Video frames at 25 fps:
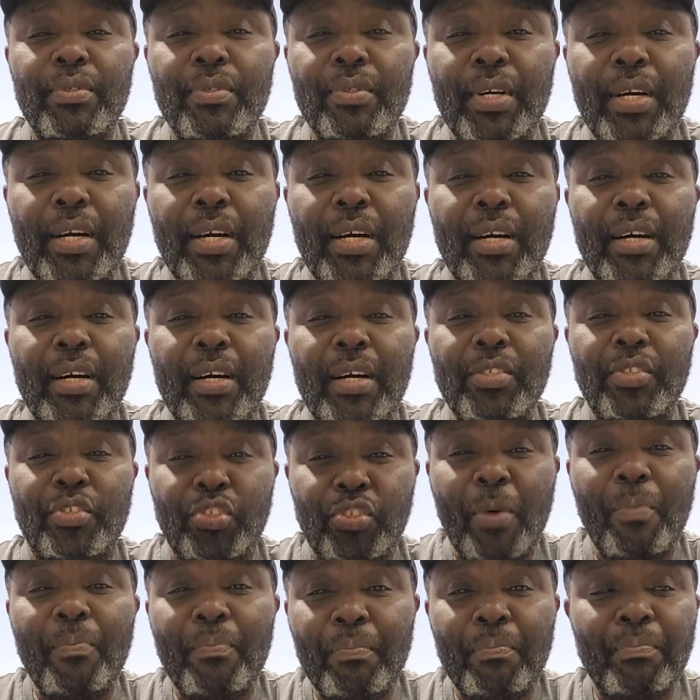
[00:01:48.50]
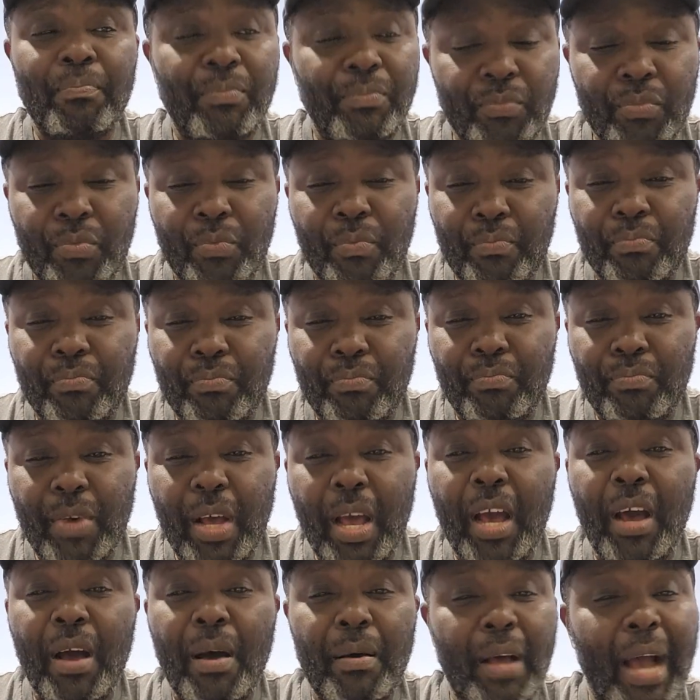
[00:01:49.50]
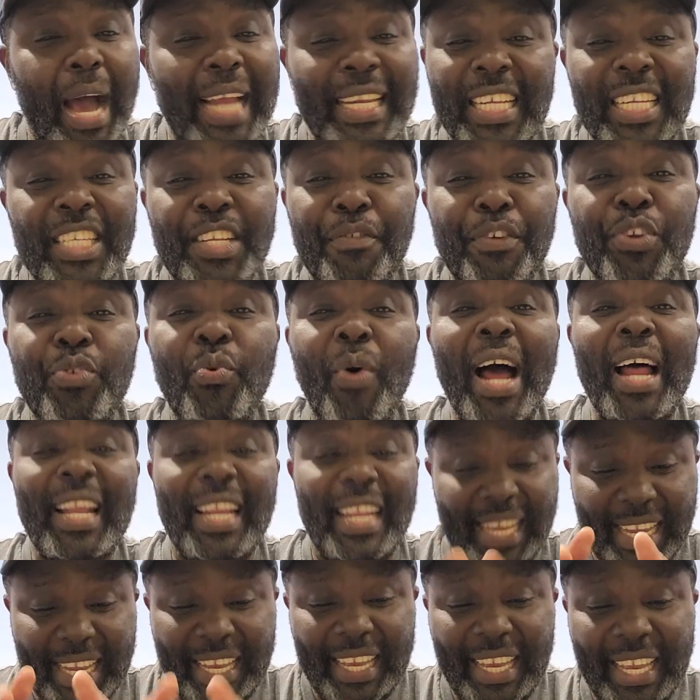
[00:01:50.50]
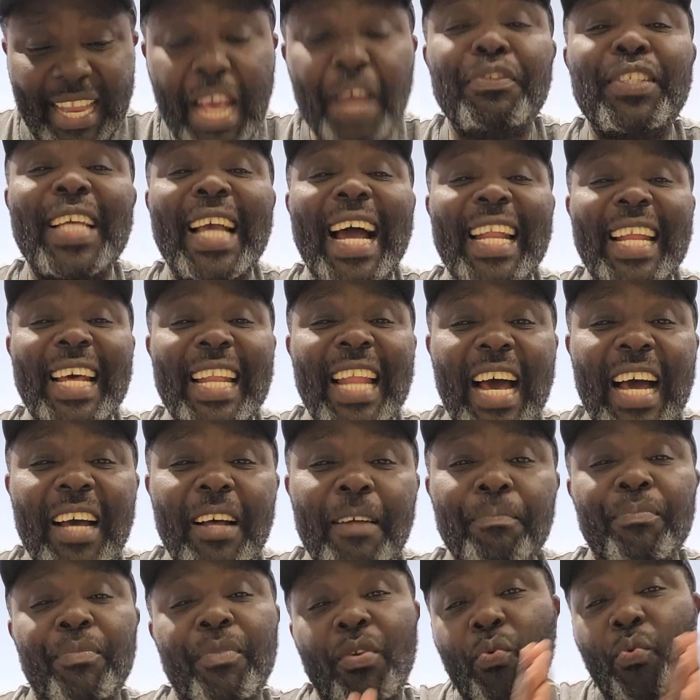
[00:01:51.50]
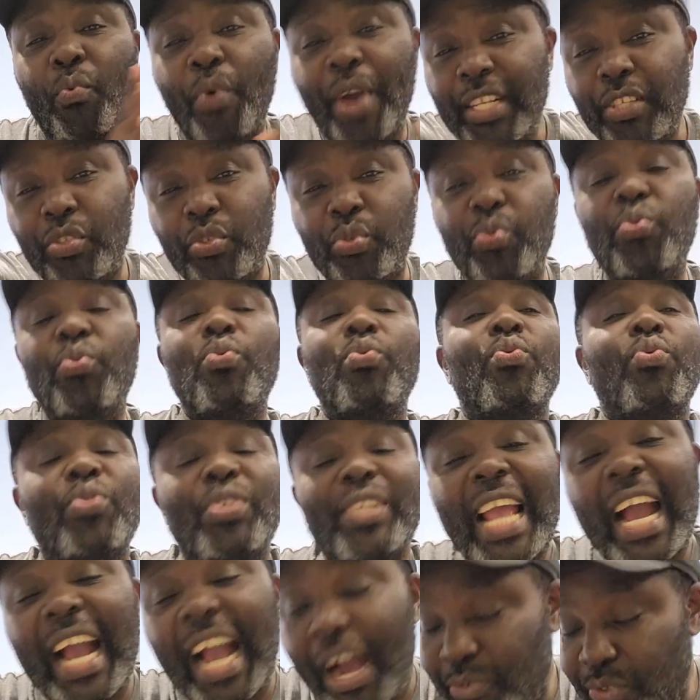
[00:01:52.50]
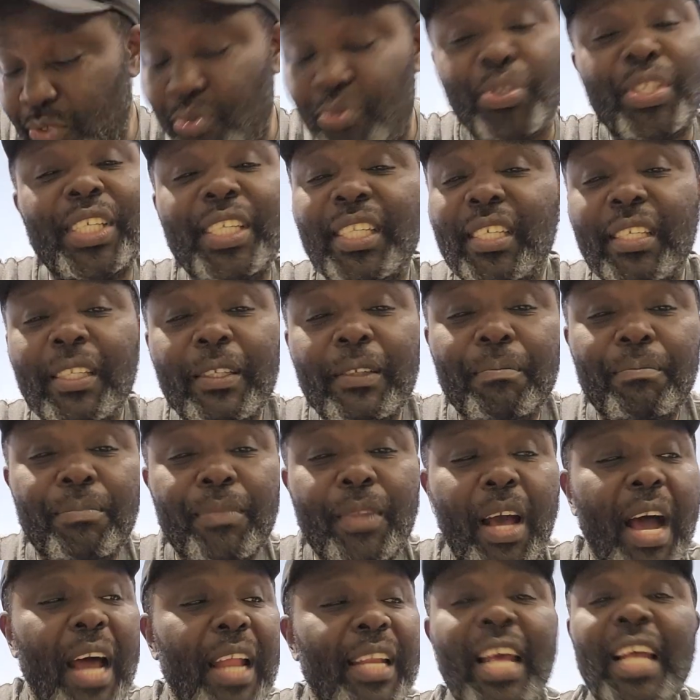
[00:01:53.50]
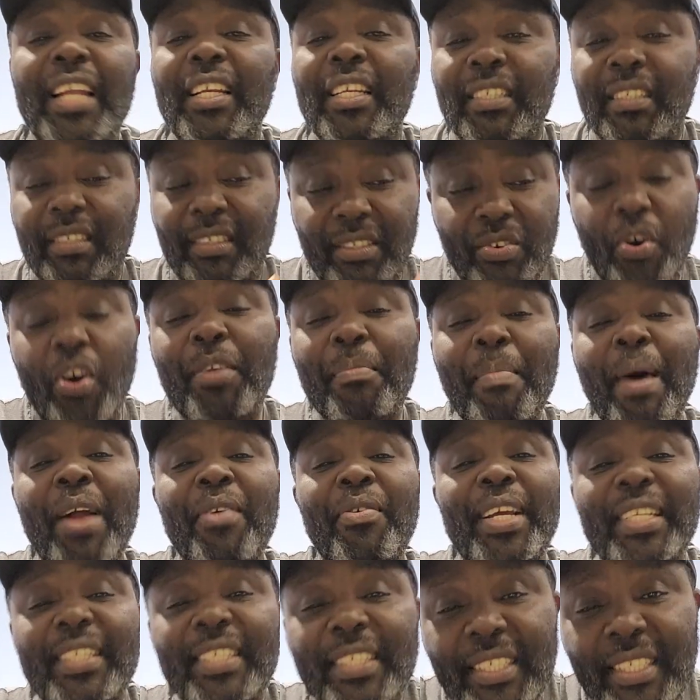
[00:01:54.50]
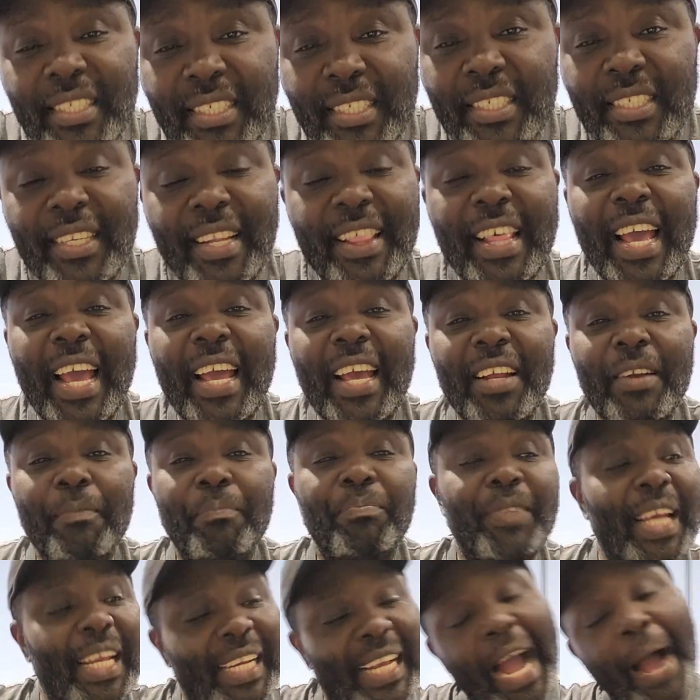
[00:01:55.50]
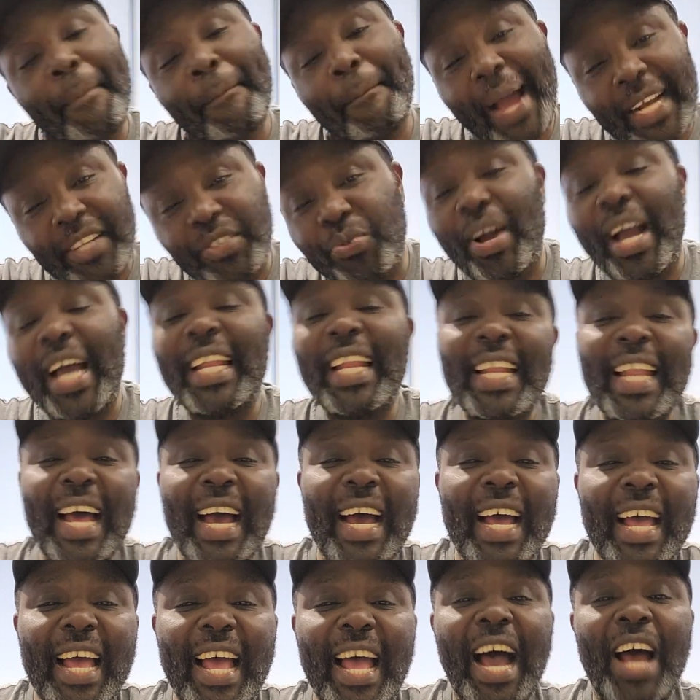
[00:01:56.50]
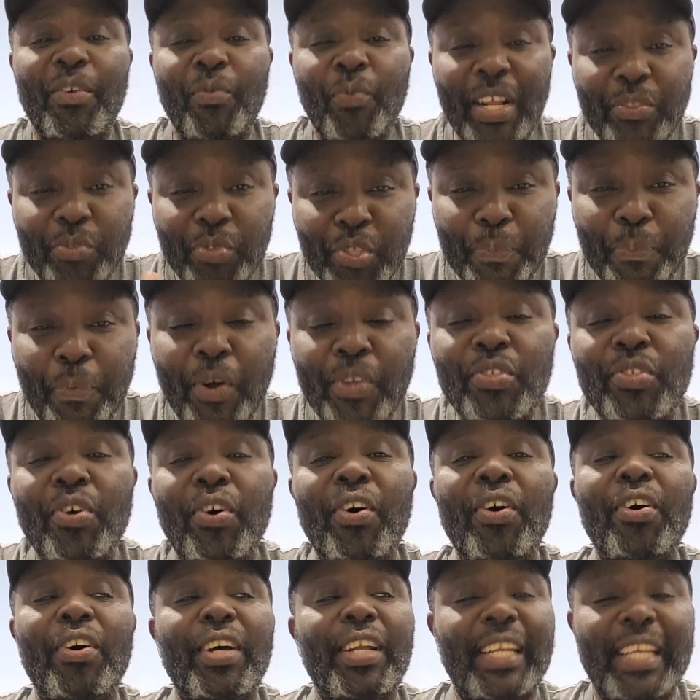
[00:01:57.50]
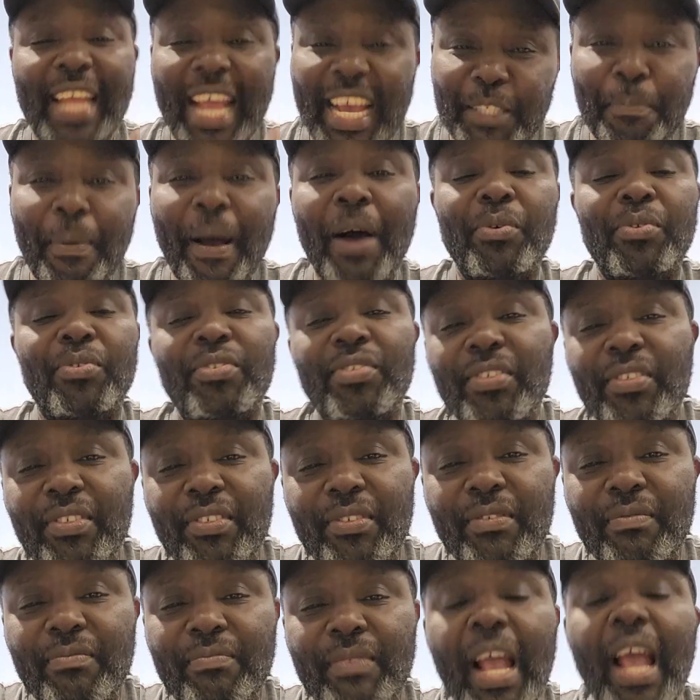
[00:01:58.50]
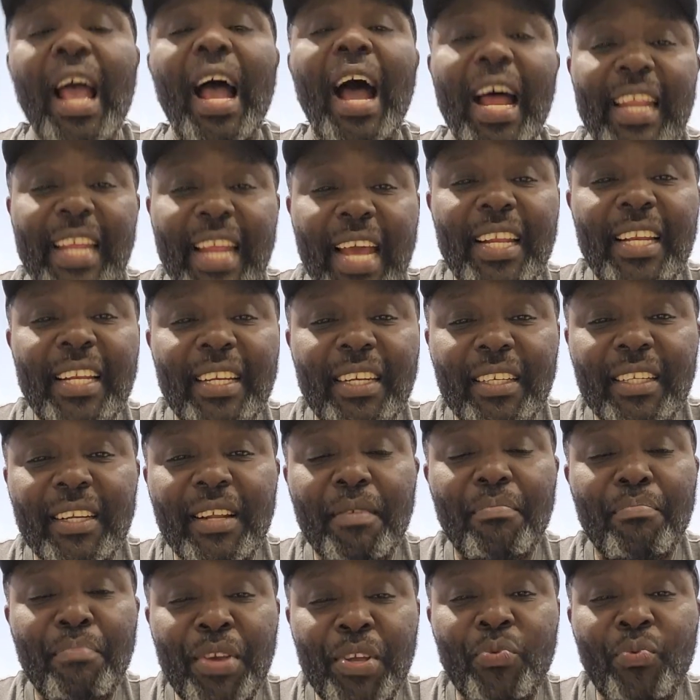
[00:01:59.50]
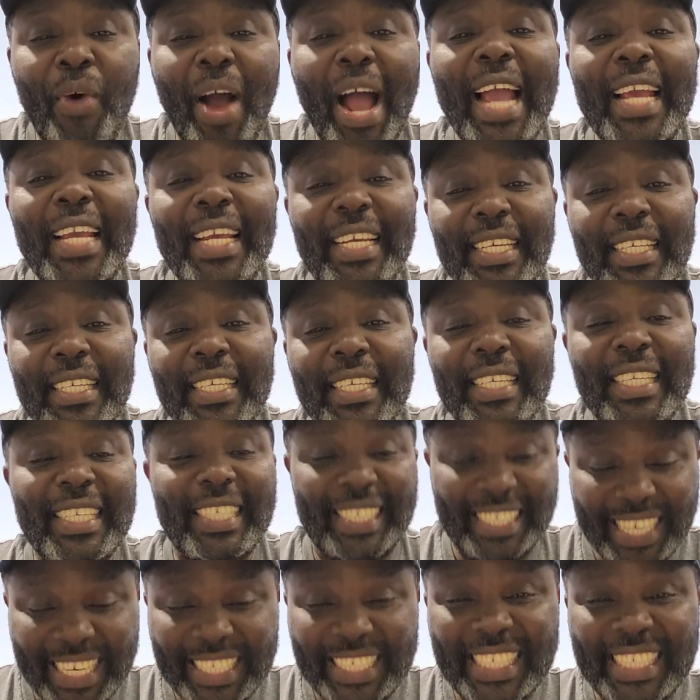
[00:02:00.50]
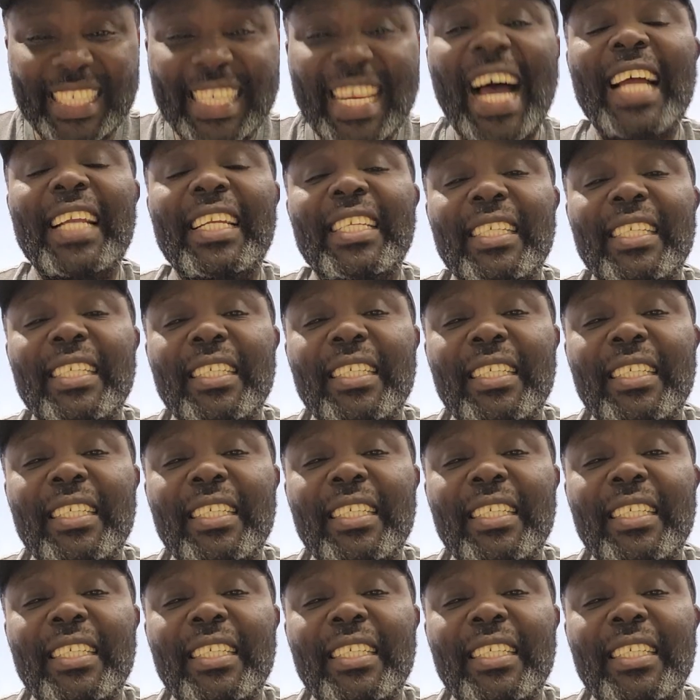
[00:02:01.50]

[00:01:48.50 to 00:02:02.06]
an individual left Canada, went to their country, and then got married there, then come back to Canada and want to sponsor their spouse. And then, meanwhile, they did that.